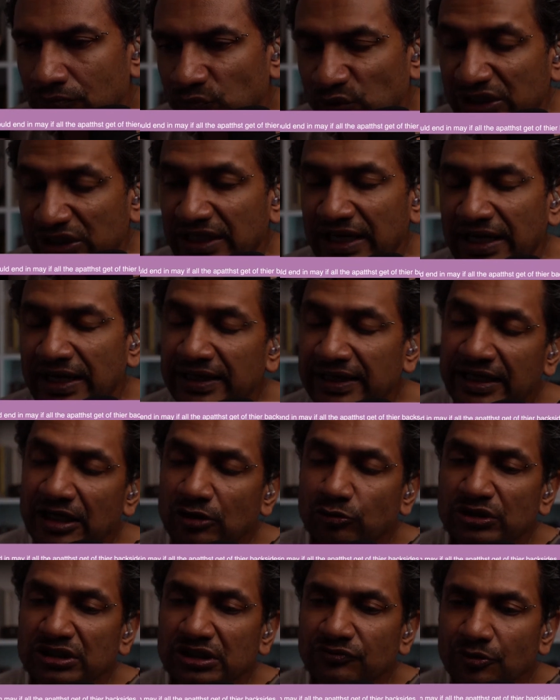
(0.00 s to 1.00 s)
We can't get
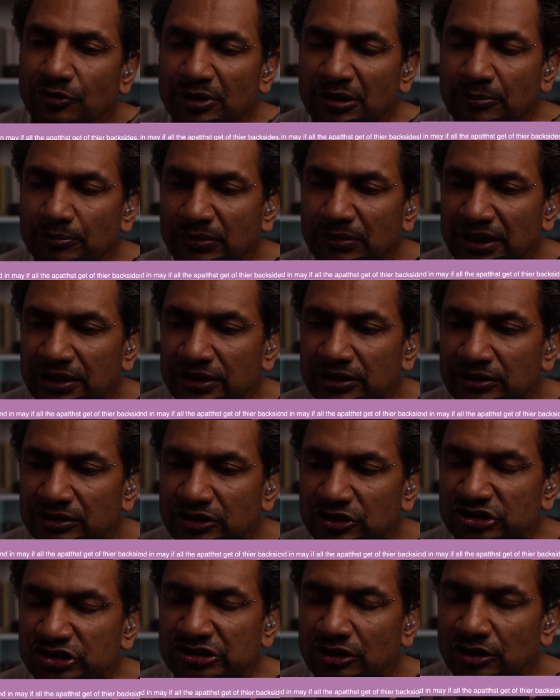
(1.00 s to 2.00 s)
rid of them in May.
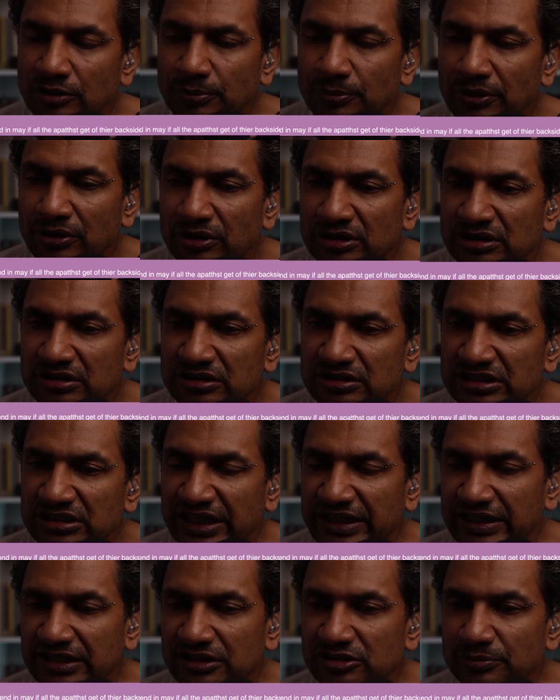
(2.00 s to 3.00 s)
There's no point
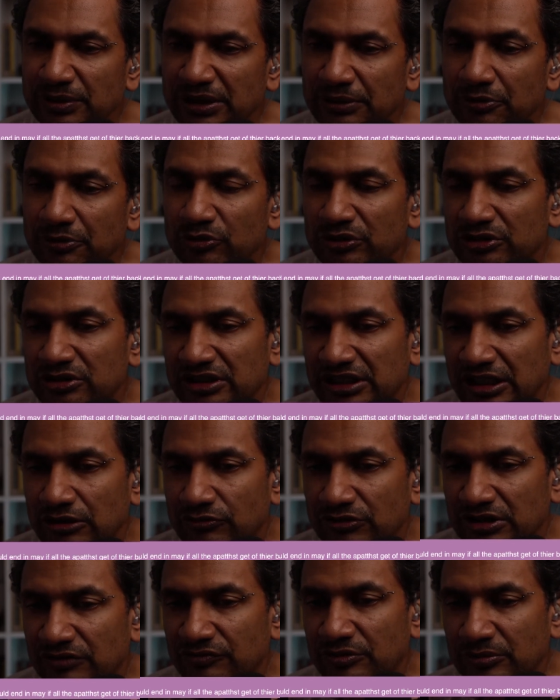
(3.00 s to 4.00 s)
saying to people we're going to get
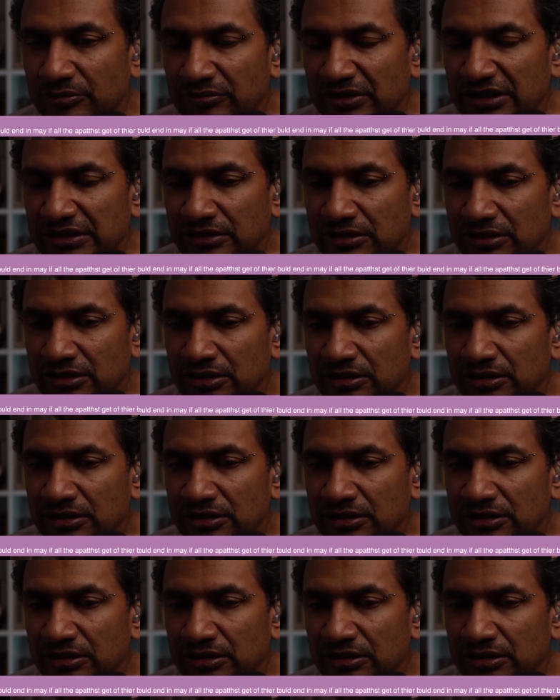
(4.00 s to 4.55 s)
rid of them in May.